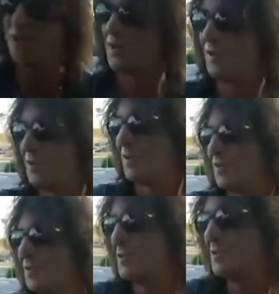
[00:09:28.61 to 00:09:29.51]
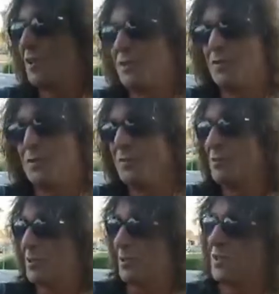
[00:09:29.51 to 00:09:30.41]
got a call, and he's like,
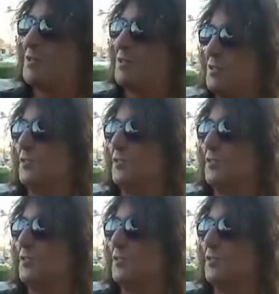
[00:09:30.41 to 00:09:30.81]
would you like to